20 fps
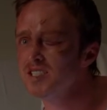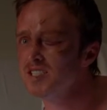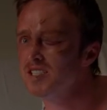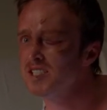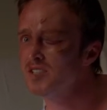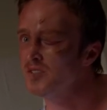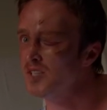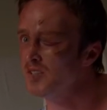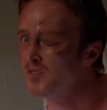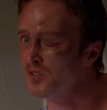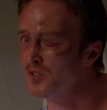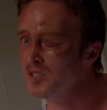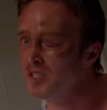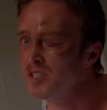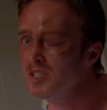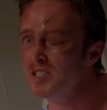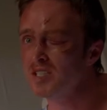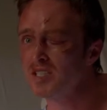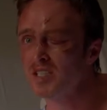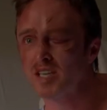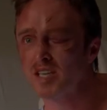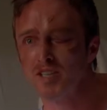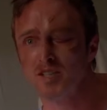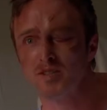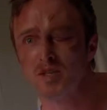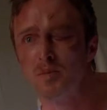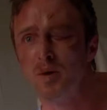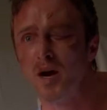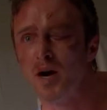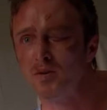I have ever
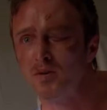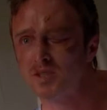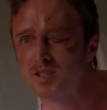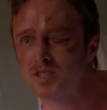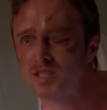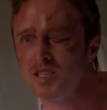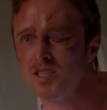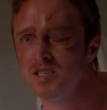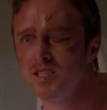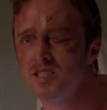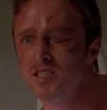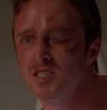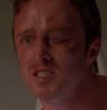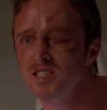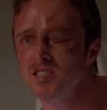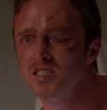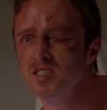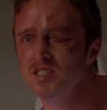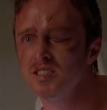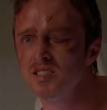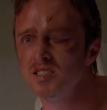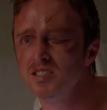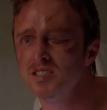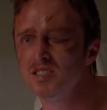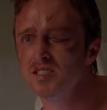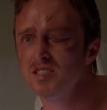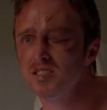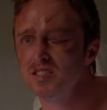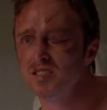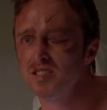cared about
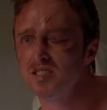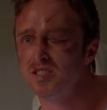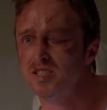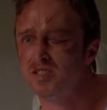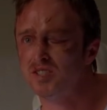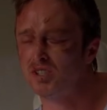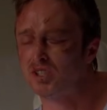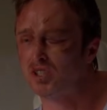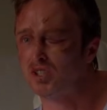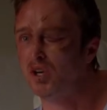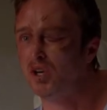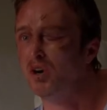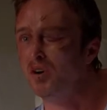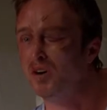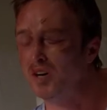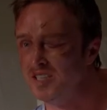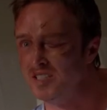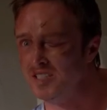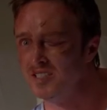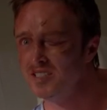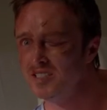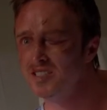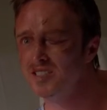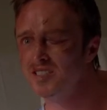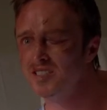is gone.